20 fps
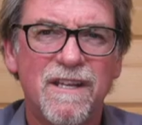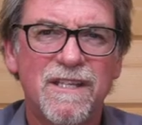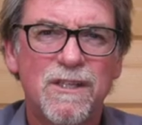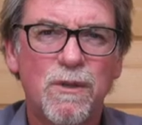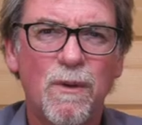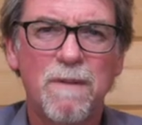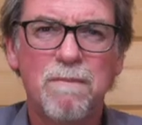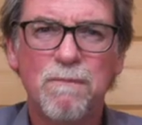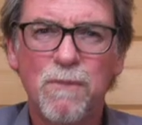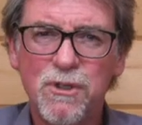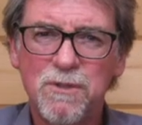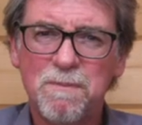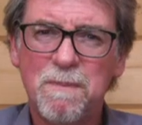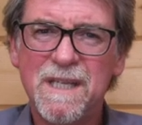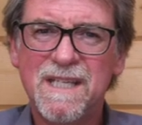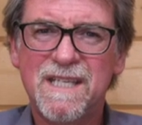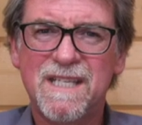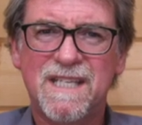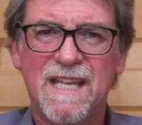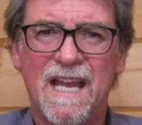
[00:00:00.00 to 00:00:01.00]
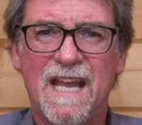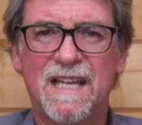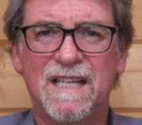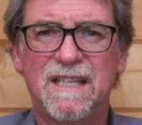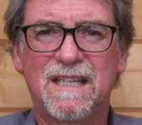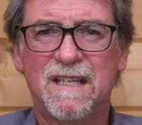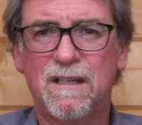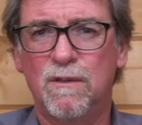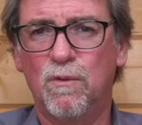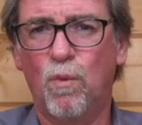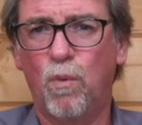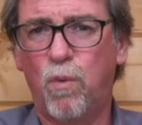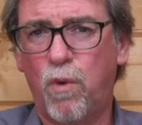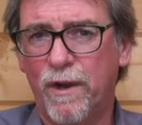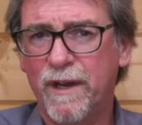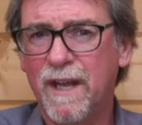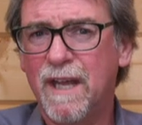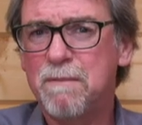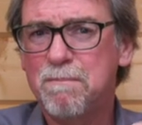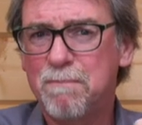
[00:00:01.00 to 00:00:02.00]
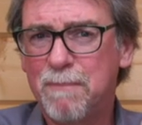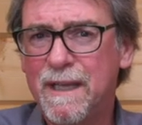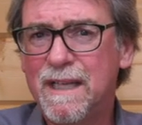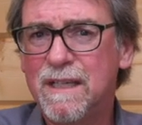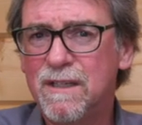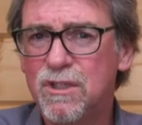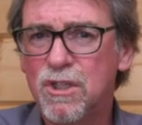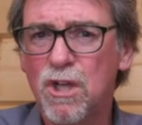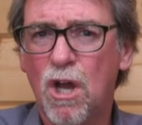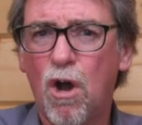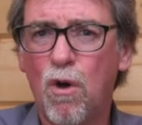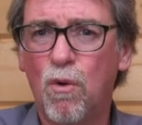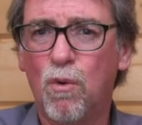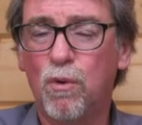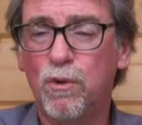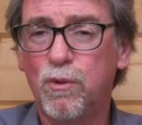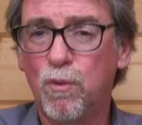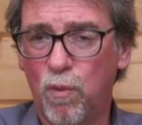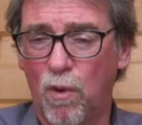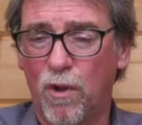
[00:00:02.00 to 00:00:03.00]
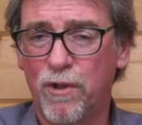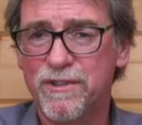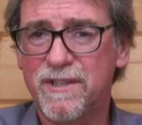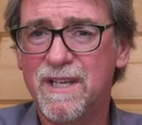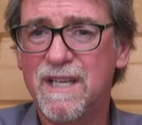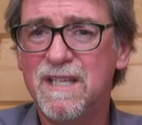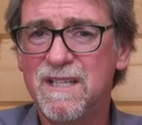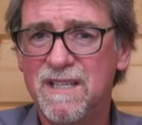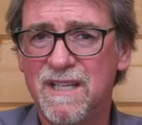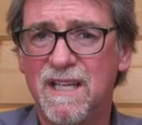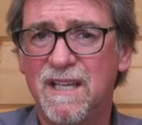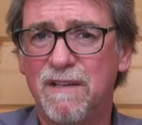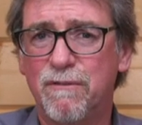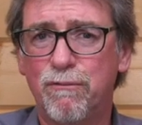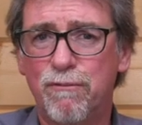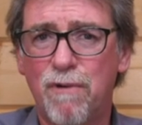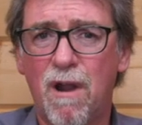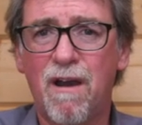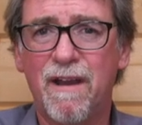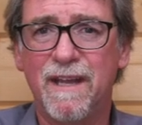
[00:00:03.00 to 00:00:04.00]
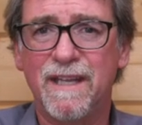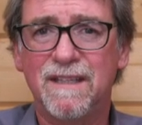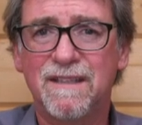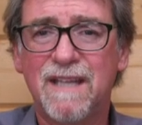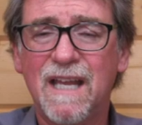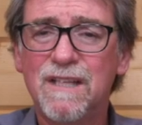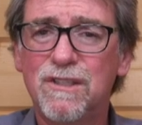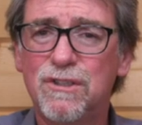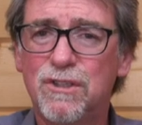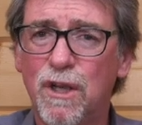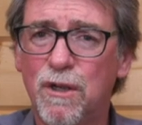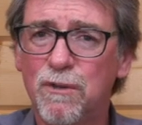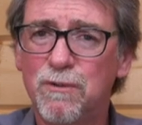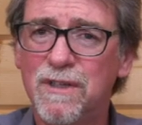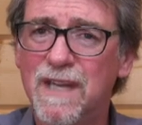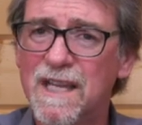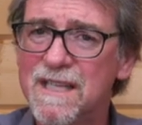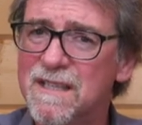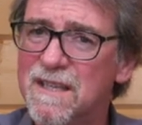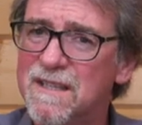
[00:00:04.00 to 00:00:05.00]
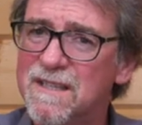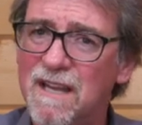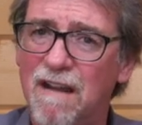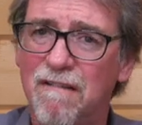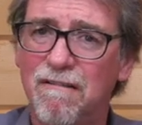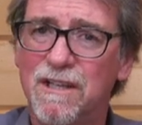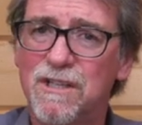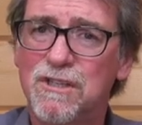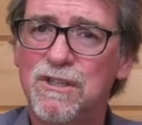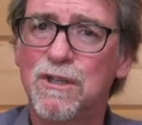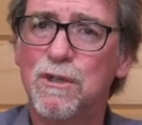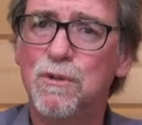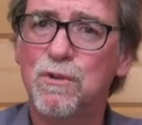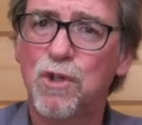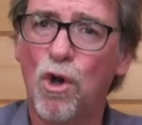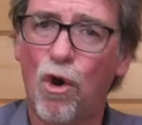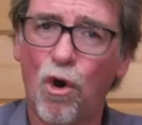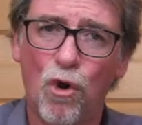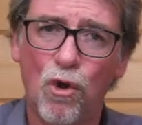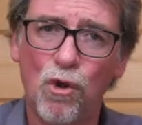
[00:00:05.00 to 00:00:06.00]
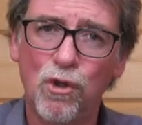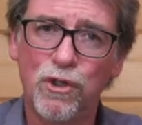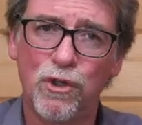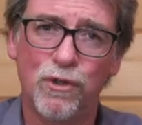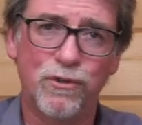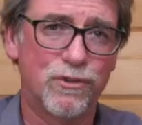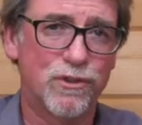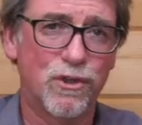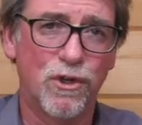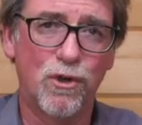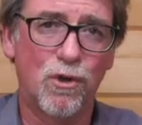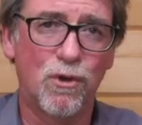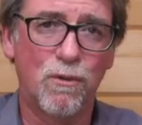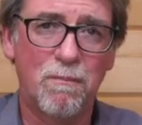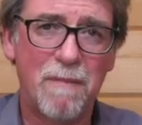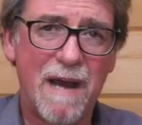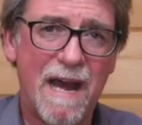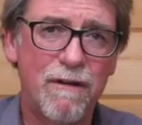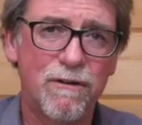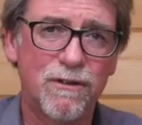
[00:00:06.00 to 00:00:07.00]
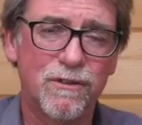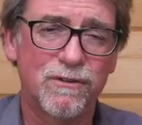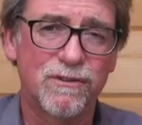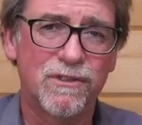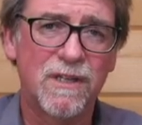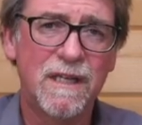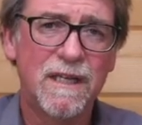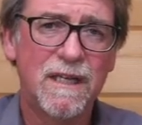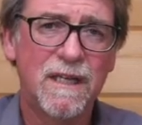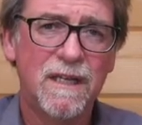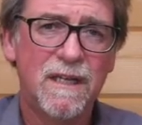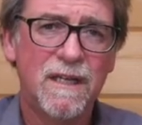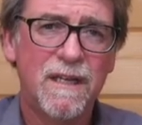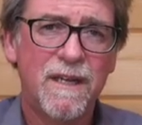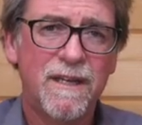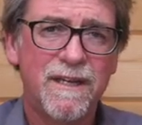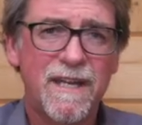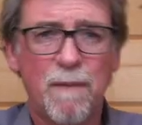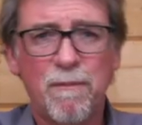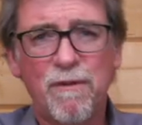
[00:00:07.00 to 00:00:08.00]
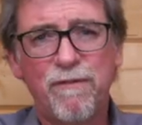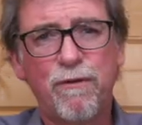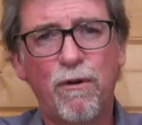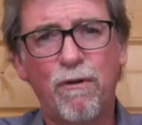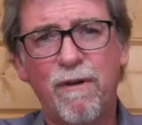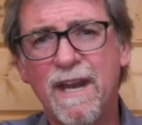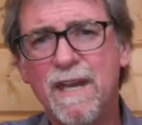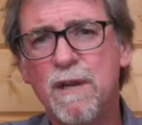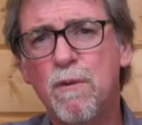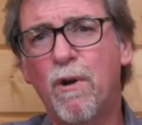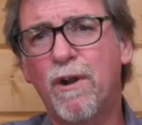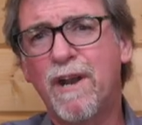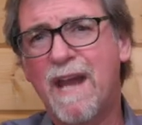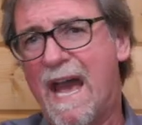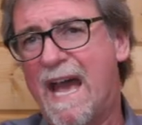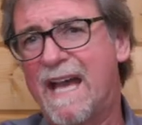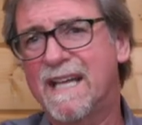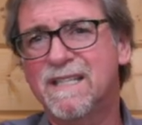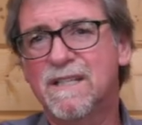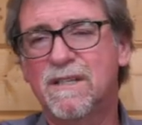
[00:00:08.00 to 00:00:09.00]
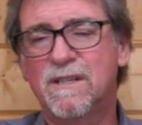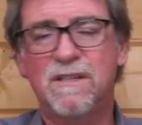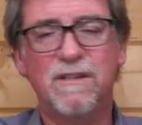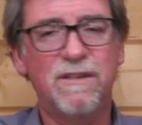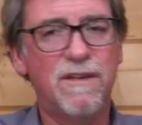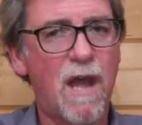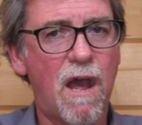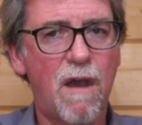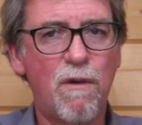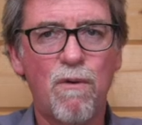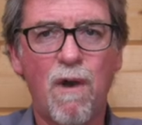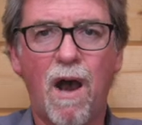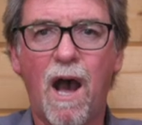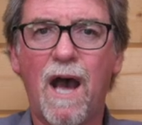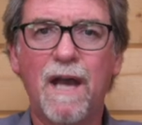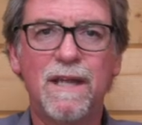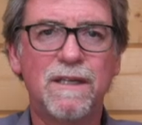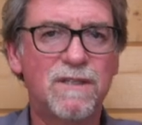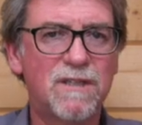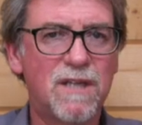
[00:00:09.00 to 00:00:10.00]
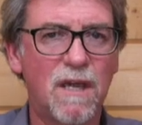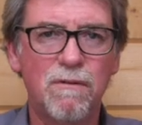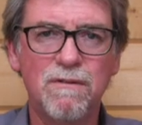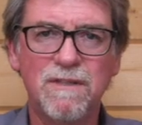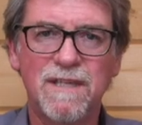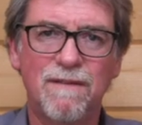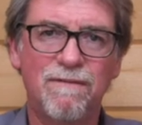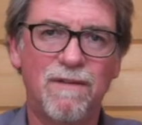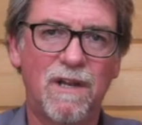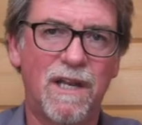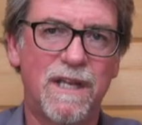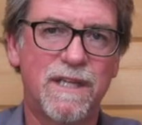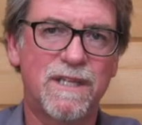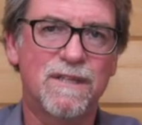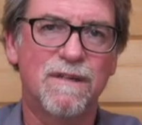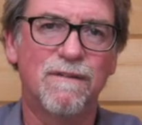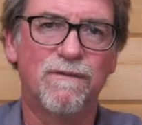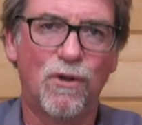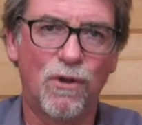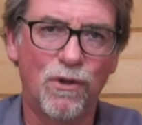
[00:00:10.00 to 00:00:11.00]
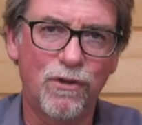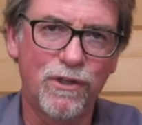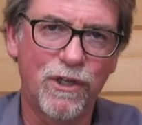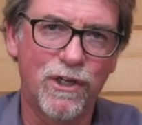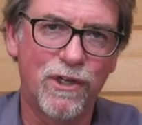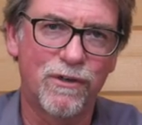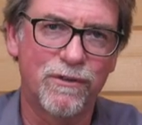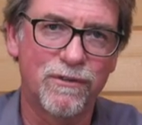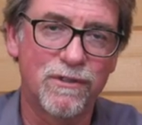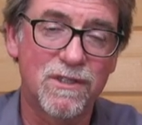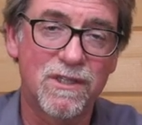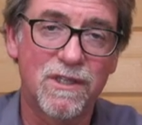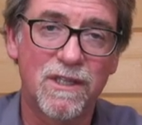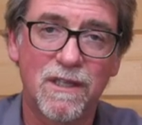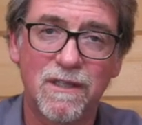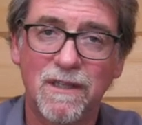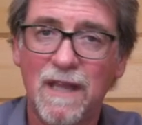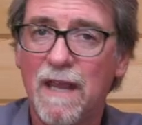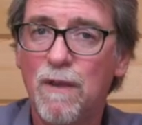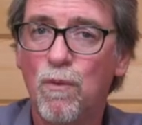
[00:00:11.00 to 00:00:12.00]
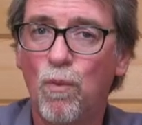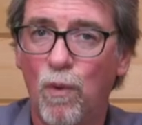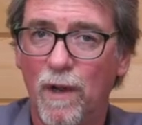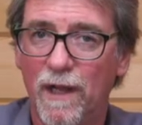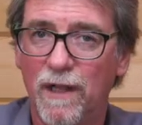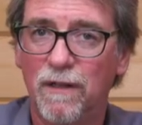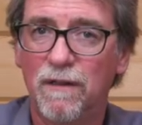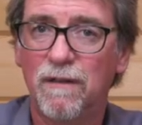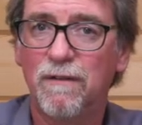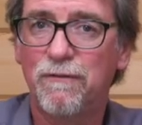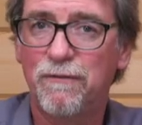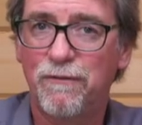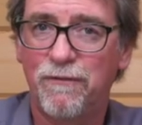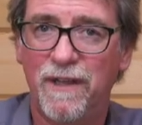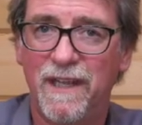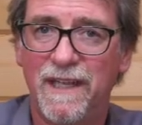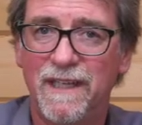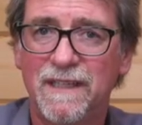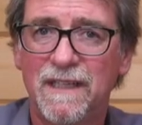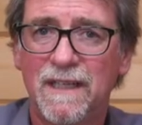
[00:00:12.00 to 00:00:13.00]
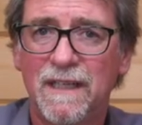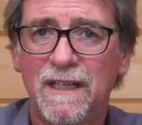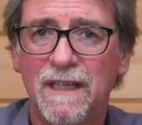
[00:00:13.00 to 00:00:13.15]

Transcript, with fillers: So it must be said that what I'd been told was indeed right. They don't necessarily suit all guns and all barrels. Now, before anyone asks, no, I don't have a list of all the guns that they will fit.